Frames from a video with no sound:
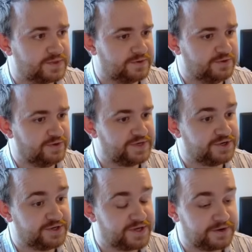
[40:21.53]
Although he
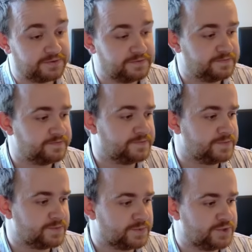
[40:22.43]
could heal.
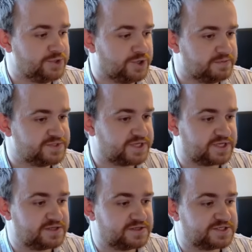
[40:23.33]
Could opt to
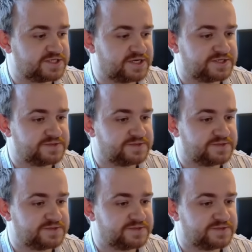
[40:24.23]
heal instead.